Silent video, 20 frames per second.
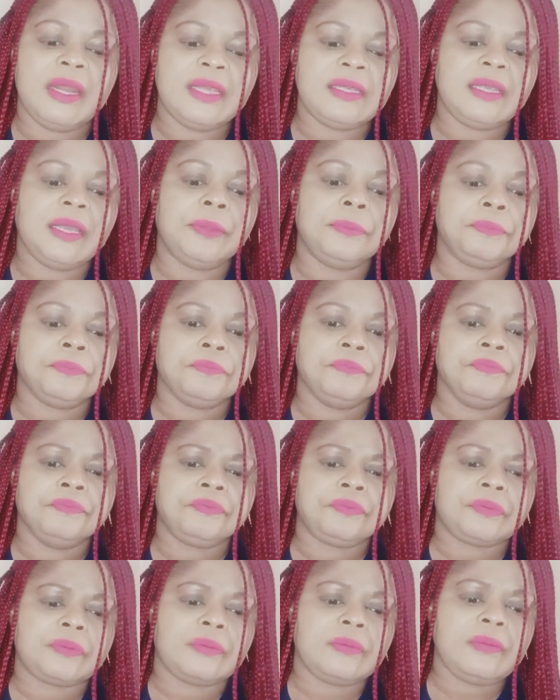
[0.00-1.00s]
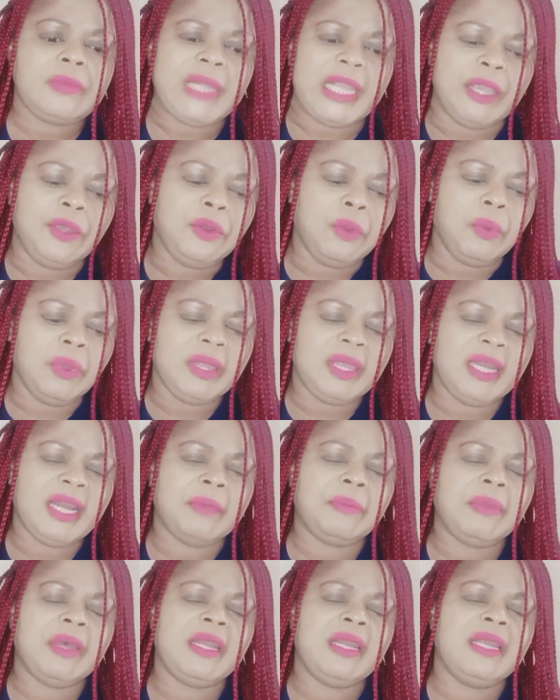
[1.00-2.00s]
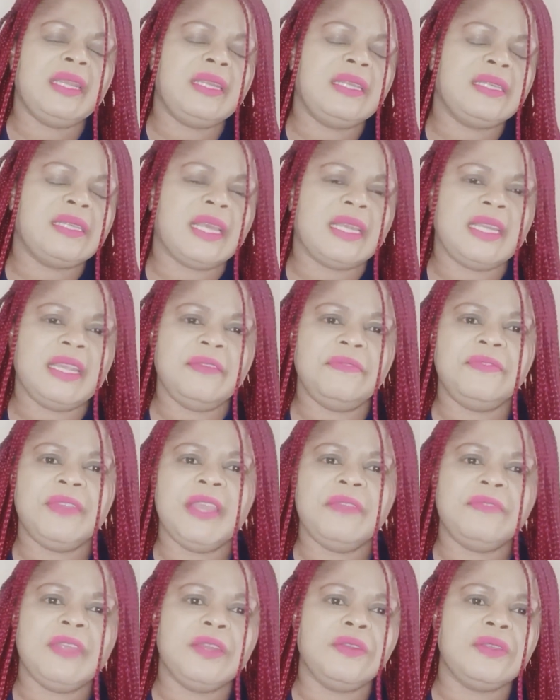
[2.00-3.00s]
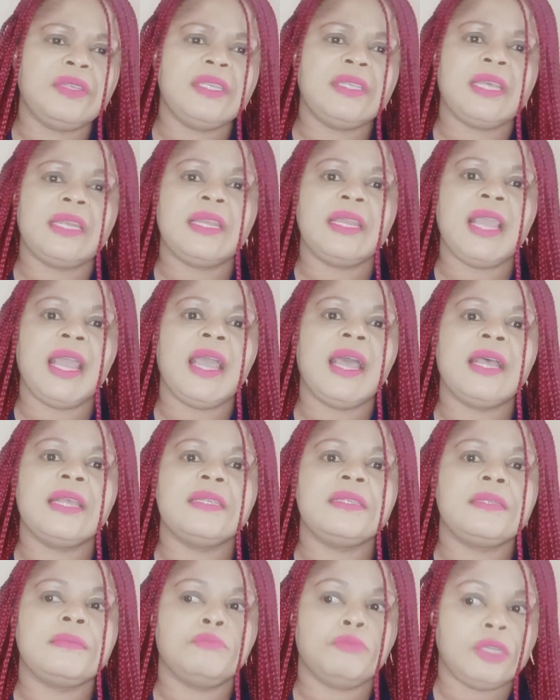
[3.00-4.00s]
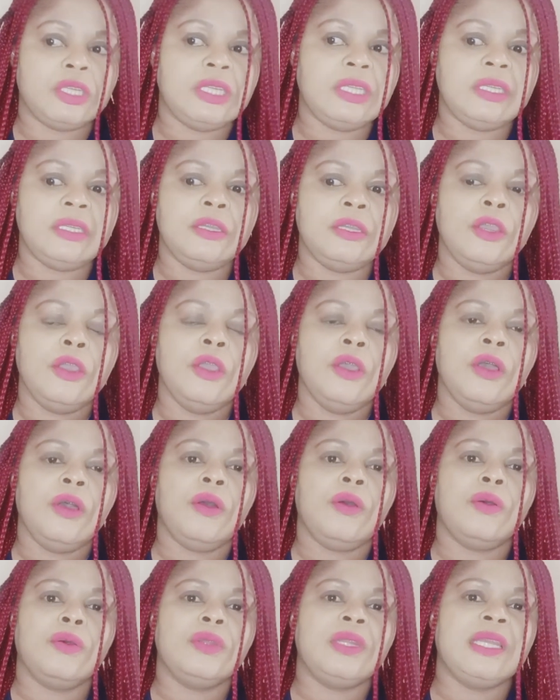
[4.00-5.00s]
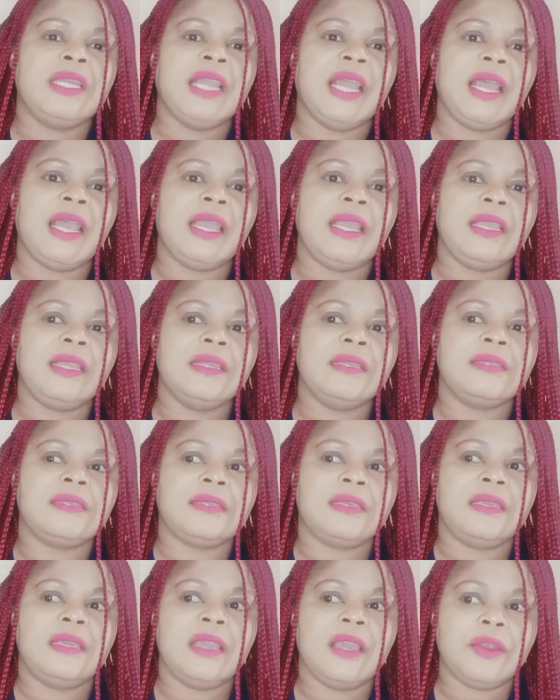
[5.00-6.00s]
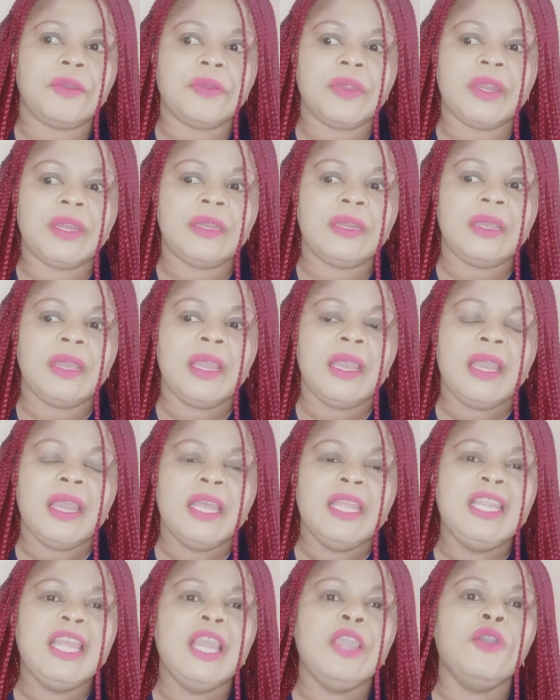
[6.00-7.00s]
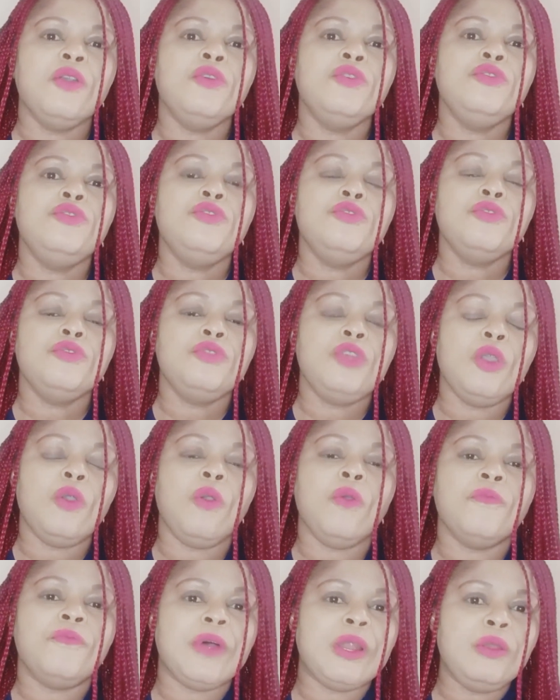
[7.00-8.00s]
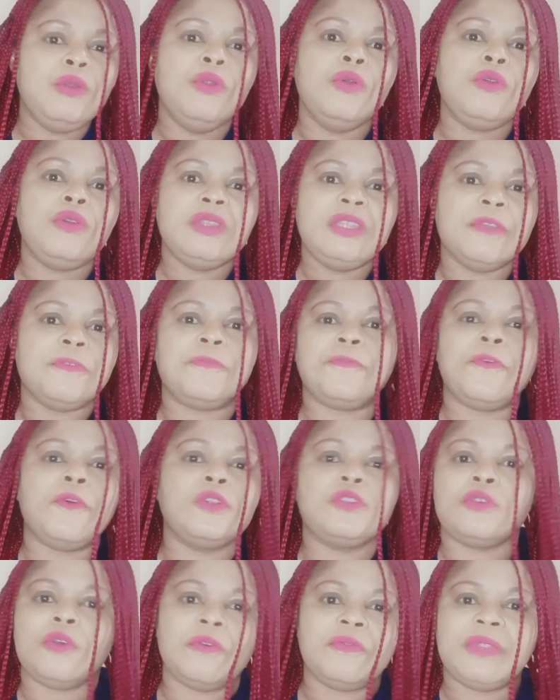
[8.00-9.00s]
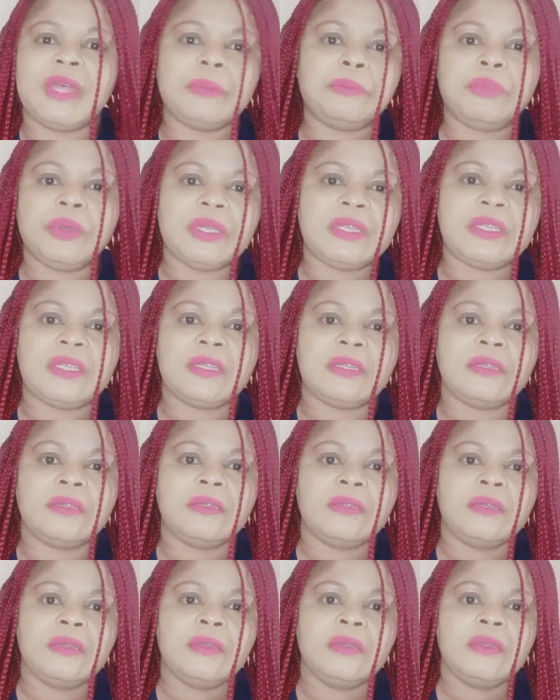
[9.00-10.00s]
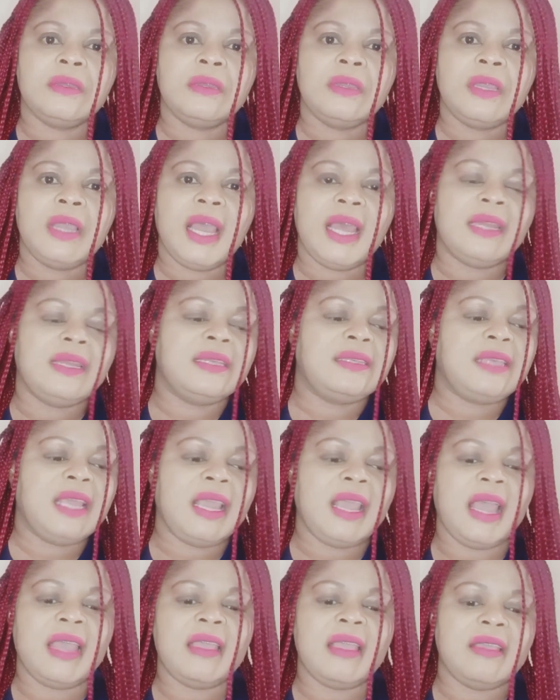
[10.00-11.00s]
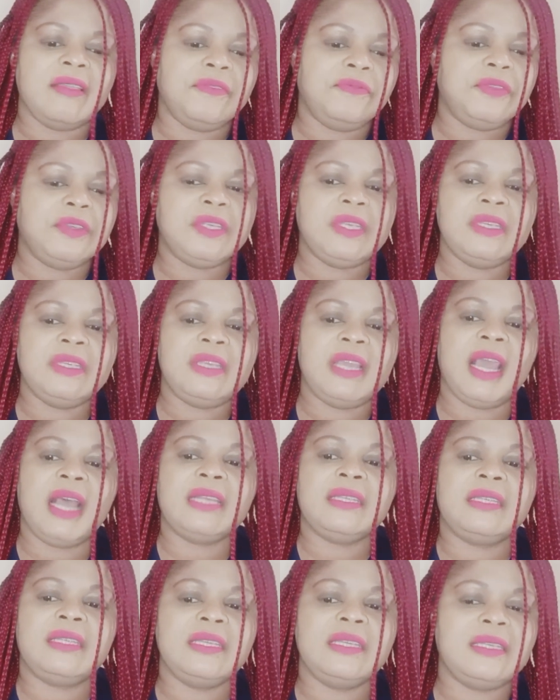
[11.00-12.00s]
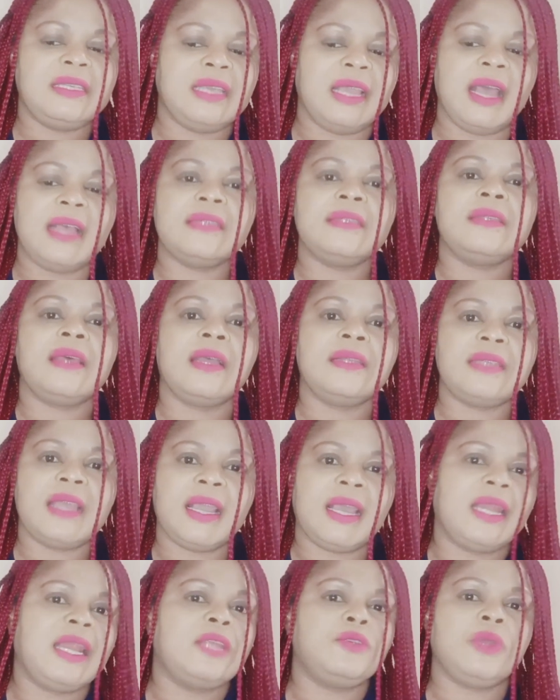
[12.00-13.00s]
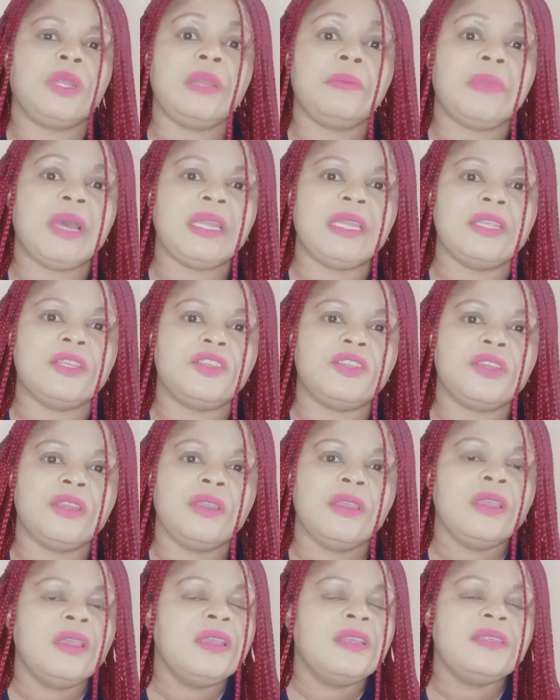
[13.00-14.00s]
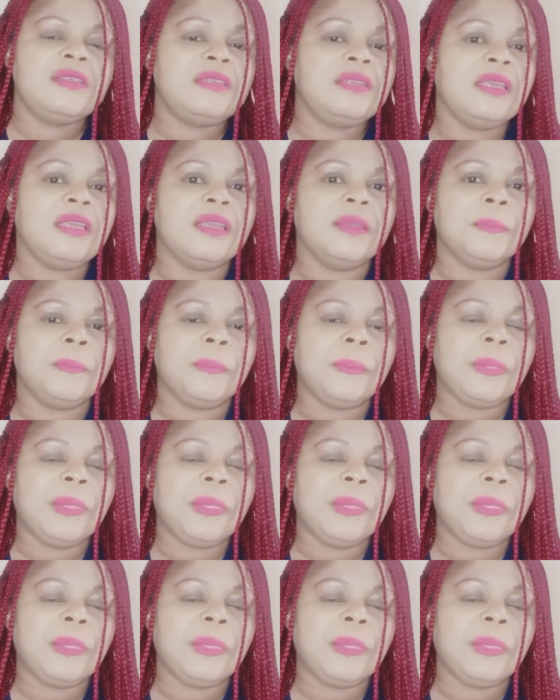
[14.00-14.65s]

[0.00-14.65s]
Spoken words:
let's say, I know one thing about ladies is that if they notice that the guy has money or the guy is caring, they overlook the fault of that person. And they say, since he has this, he has that, I can actually manage. See,